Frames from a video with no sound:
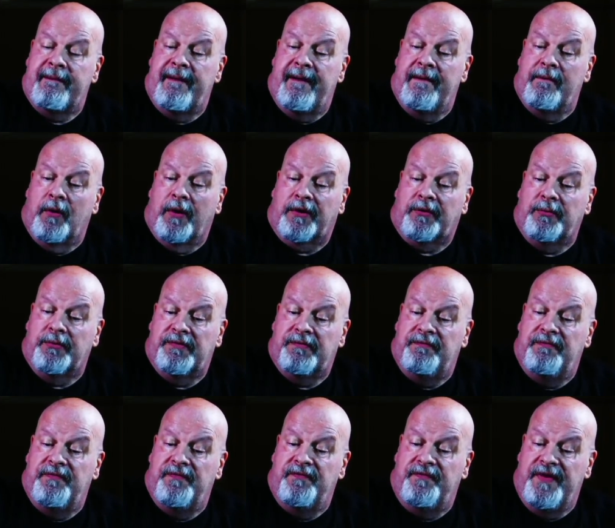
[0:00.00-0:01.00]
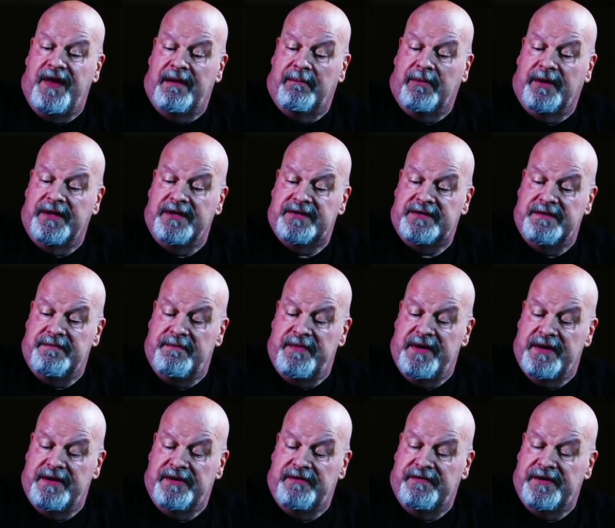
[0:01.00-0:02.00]
I worked with families and
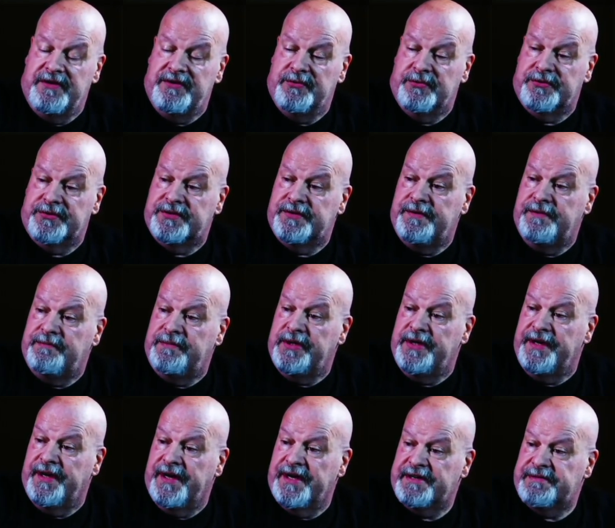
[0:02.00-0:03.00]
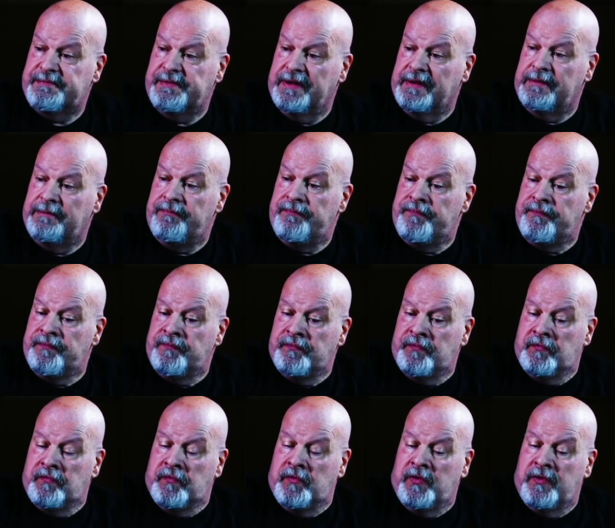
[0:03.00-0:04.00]
individuals in the hospital
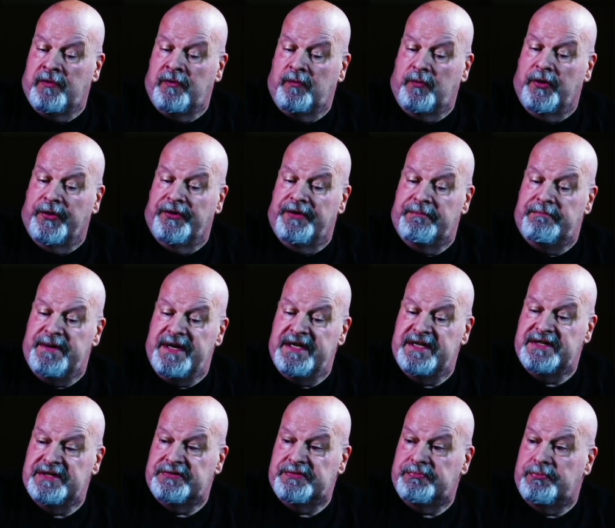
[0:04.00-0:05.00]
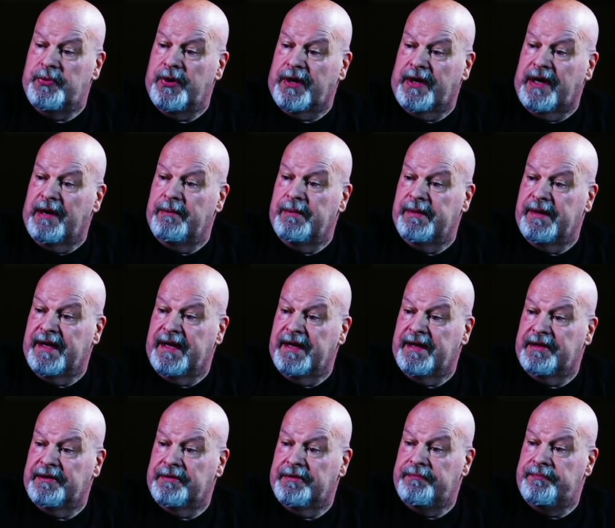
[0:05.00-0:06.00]
where the pieces weren't coming
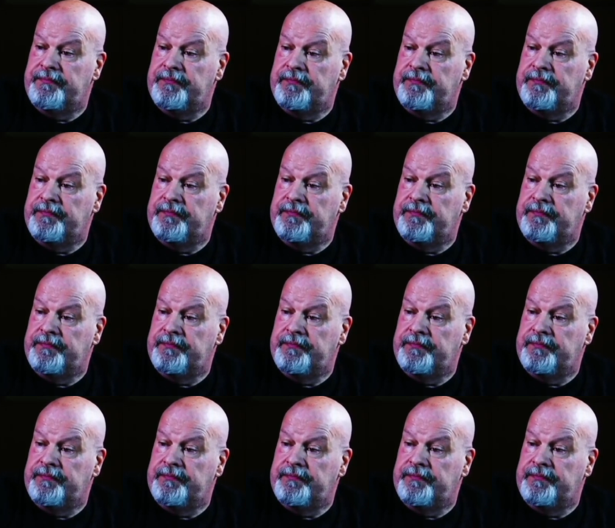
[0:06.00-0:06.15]
together,